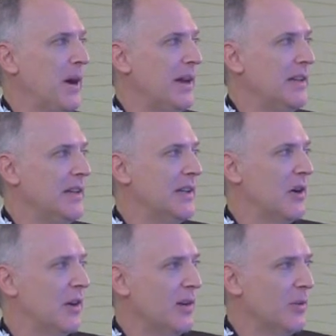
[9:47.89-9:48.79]
But in
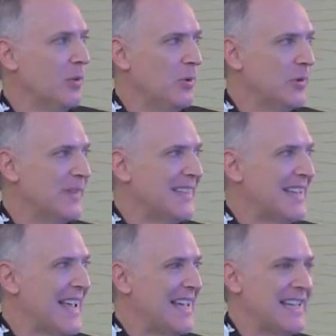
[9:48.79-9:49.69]
our current rules,
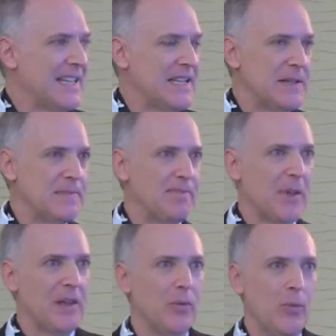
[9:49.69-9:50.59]

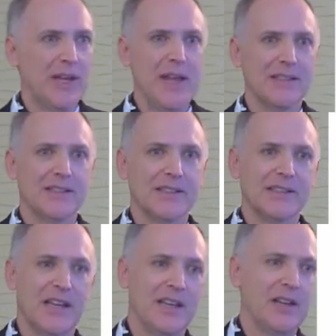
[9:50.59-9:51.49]
we can't
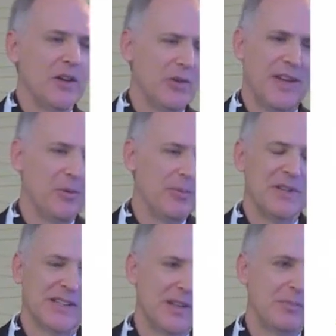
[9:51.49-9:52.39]
just say, oh yeah, we've
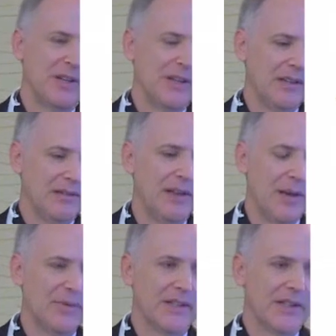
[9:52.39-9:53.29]
been accepting
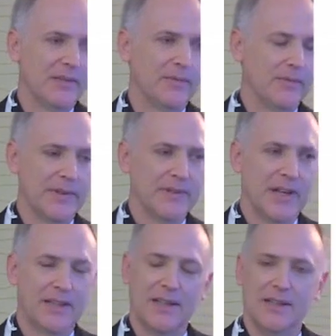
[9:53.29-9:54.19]
EBCDIC since
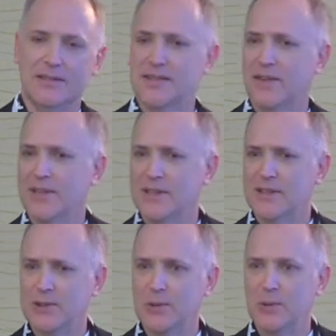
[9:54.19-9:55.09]

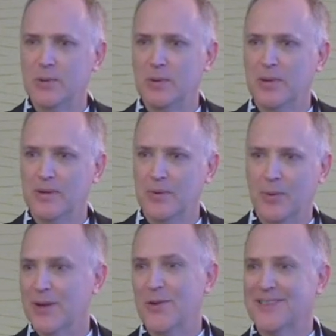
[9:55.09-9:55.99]
1972
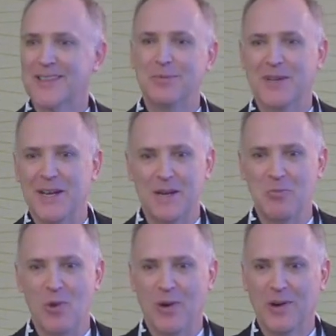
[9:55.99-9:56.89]
we don't accept it
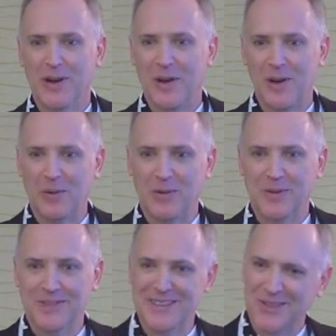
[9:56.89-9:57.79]
anymore. Uh,
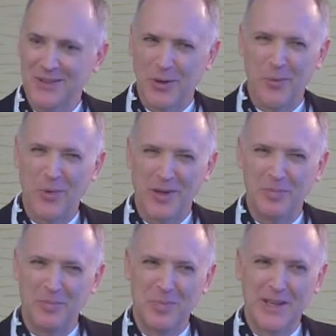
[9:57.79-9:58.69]
you don't want
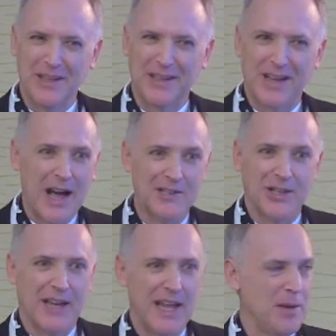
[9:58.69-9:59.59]
to be in a
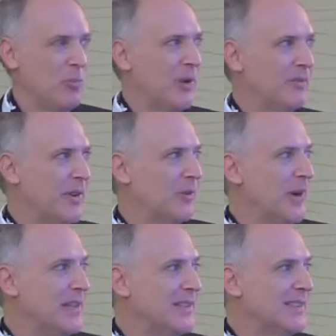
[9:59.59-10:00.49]
gotcha game with
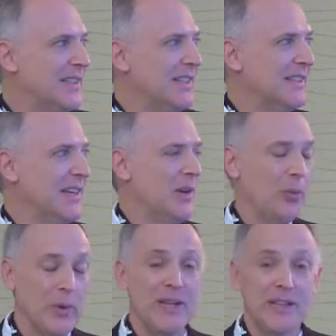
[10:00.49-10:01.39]
federal agencies.
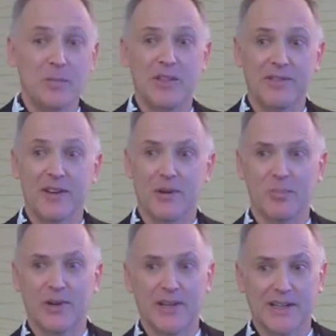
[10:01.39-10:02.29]
We need to be very
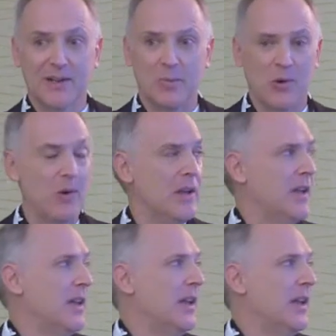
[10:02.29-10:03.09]
predictable.